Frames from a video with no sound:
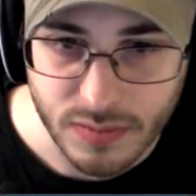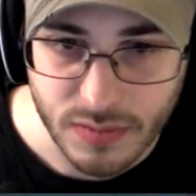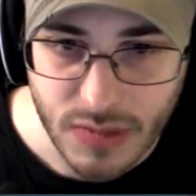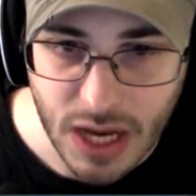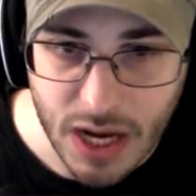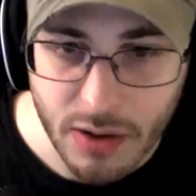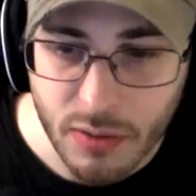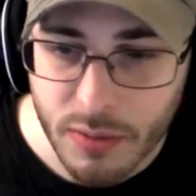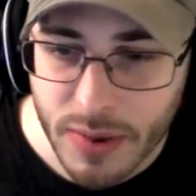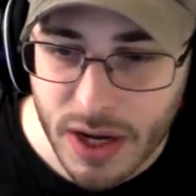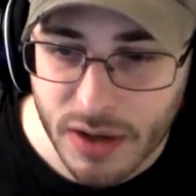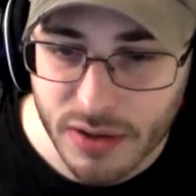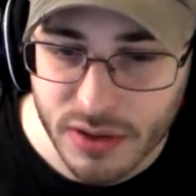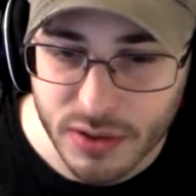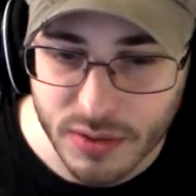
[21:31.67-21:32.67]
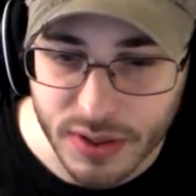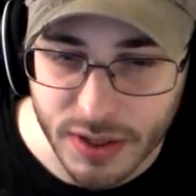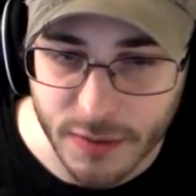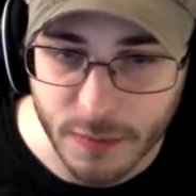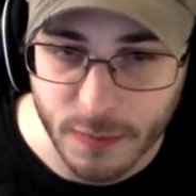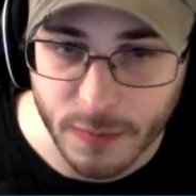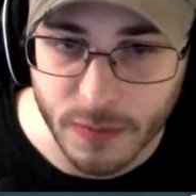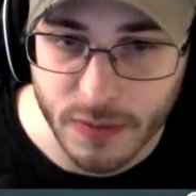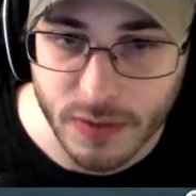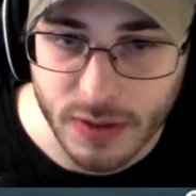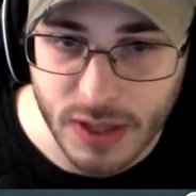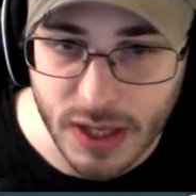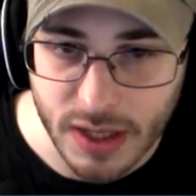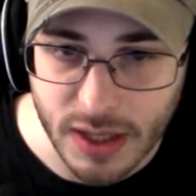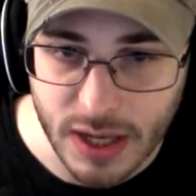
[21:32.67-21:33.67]
How about you, like,
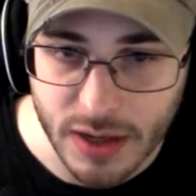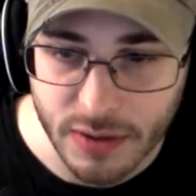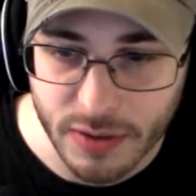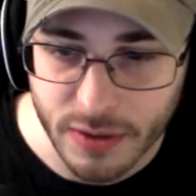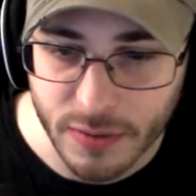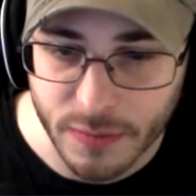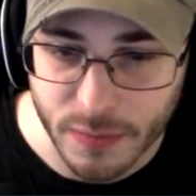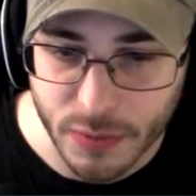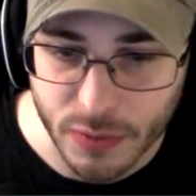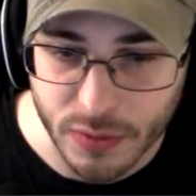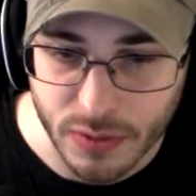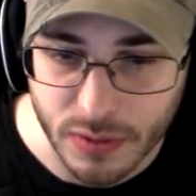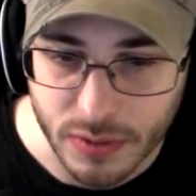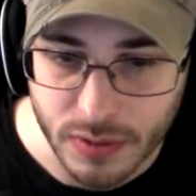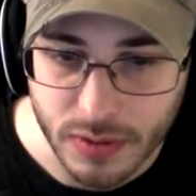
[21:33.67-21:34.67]
take care of their food?